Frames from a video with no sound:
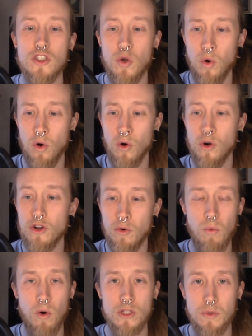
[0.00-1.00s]
turn
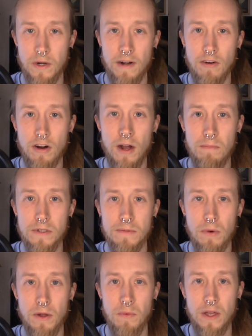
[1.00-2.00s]
towards whatever compass
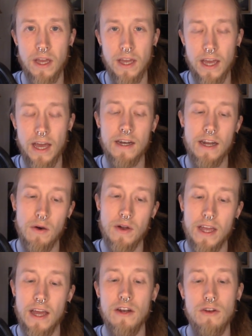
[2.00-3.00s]
point we can get. Now,
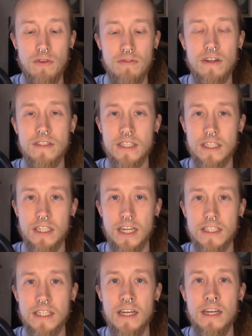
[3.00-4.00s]
again, Neufeld
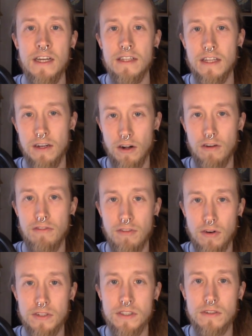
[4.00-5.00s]
suggests that our
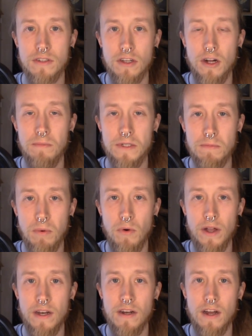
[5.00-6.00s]
first compass
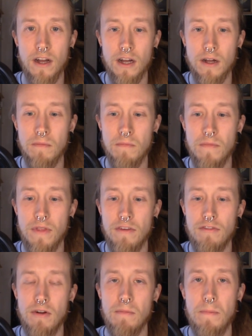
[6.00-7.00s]
point um,
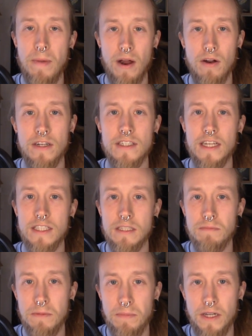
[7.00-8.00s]
from the parent tends
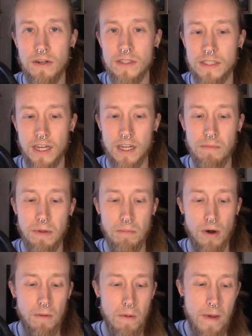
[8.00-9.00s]
to be peers, and that can be
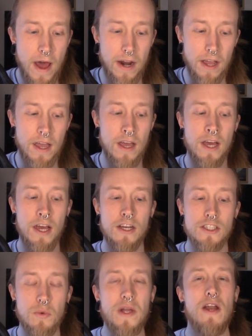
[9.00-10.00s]
problematic. So,